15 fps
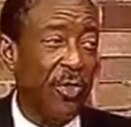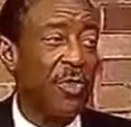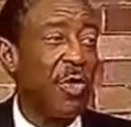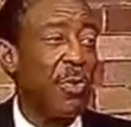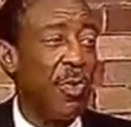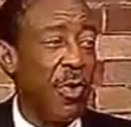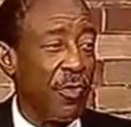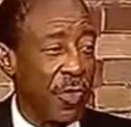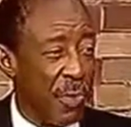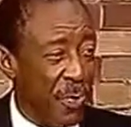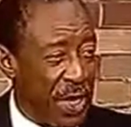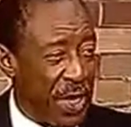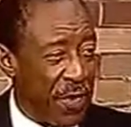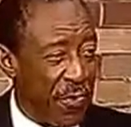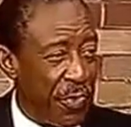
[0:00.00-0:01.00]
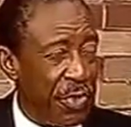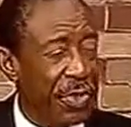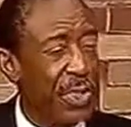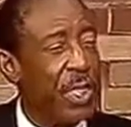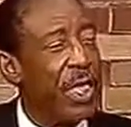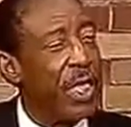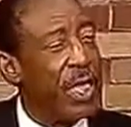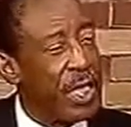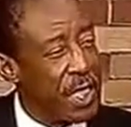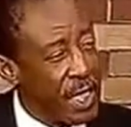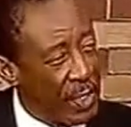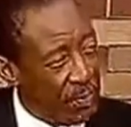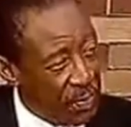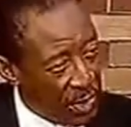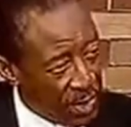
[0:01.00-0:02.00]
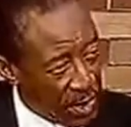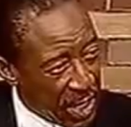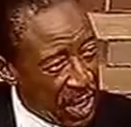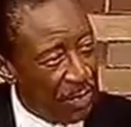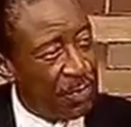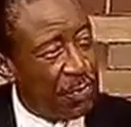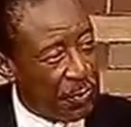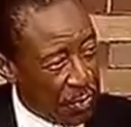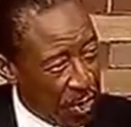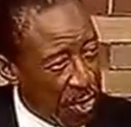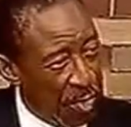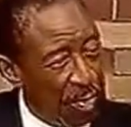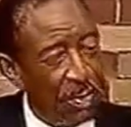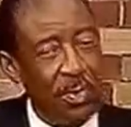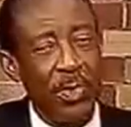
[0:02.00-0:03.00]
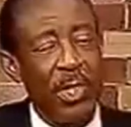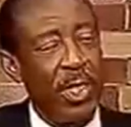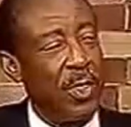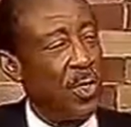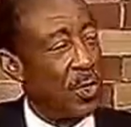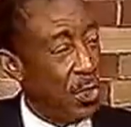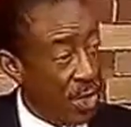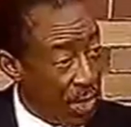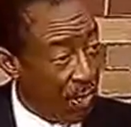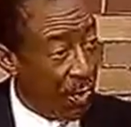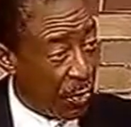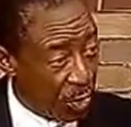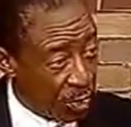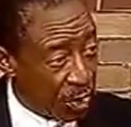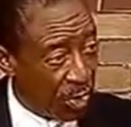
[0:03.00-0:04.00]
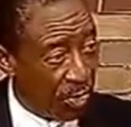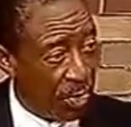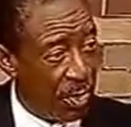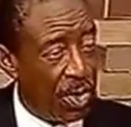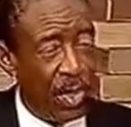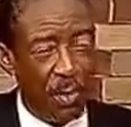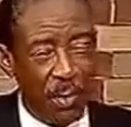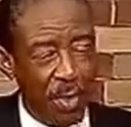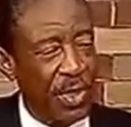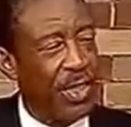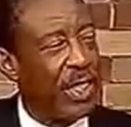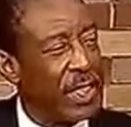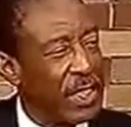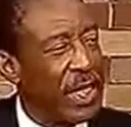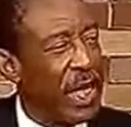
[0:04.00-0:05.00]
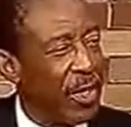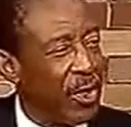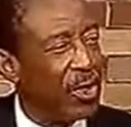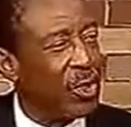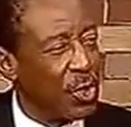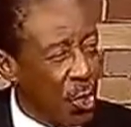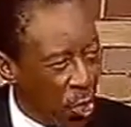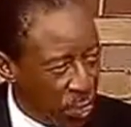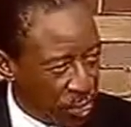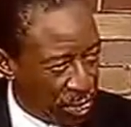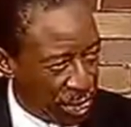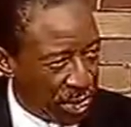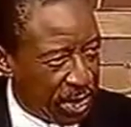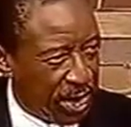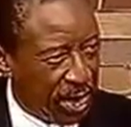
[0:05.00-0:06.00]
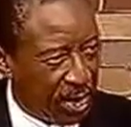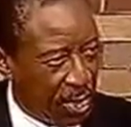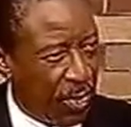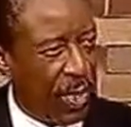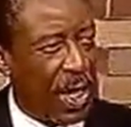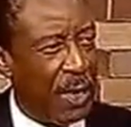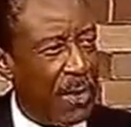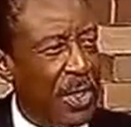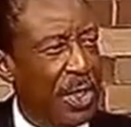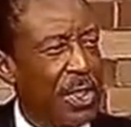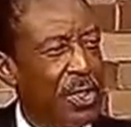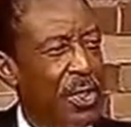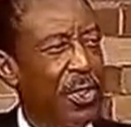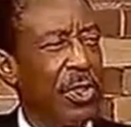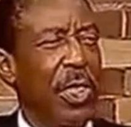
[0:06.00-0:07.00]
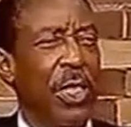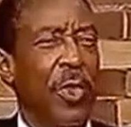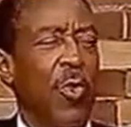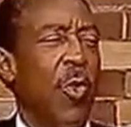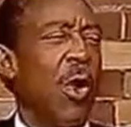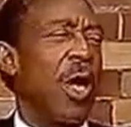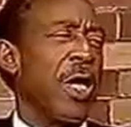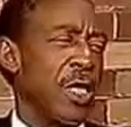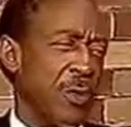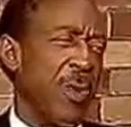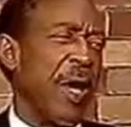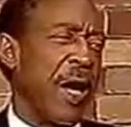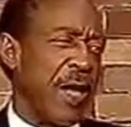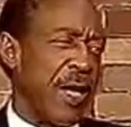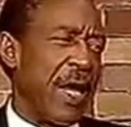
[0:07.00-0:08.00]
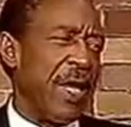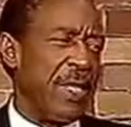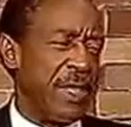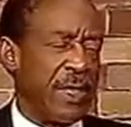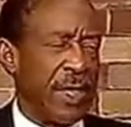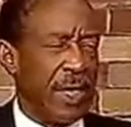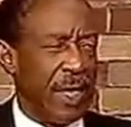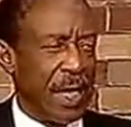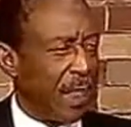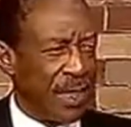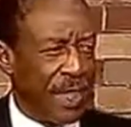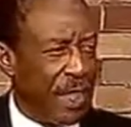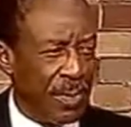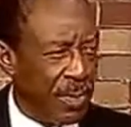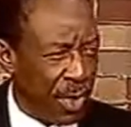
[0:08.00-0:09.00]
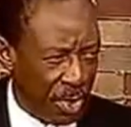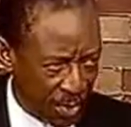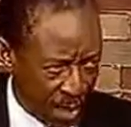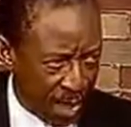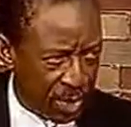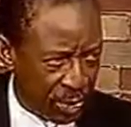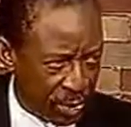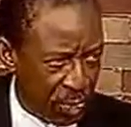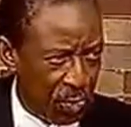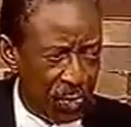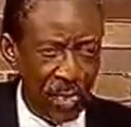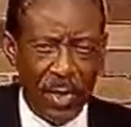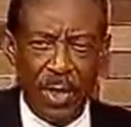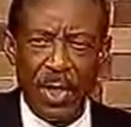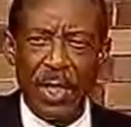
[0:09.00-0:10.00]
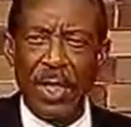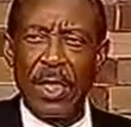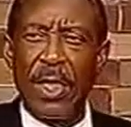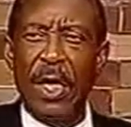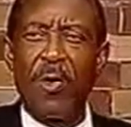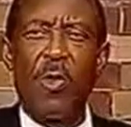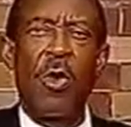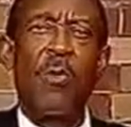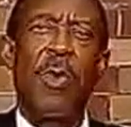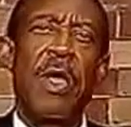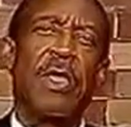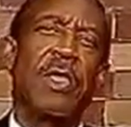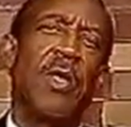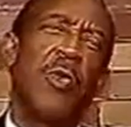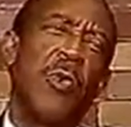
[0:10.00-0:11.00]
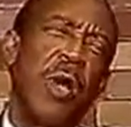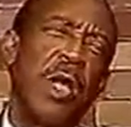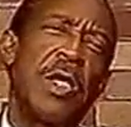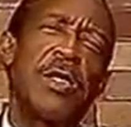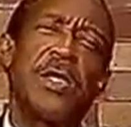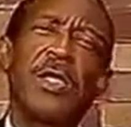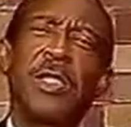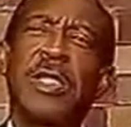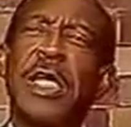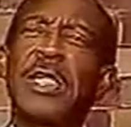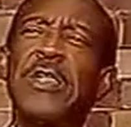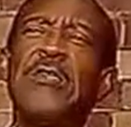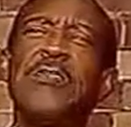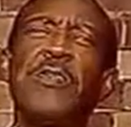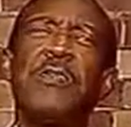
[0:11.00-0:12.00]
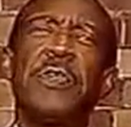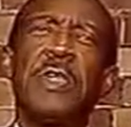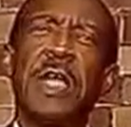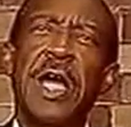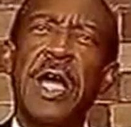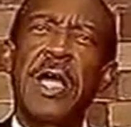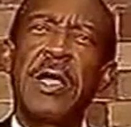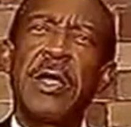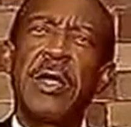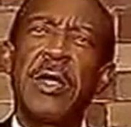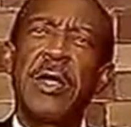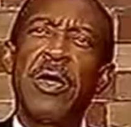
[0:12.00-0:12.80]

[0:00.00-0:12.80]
of some of the benefits they've derived from you know, the revolution. Mm -hmm. But things are not rosy. You know what I mean? It's not a workers' paradise, as anybody might assume. Mm-hmm. Now, what might say, well, since 1959,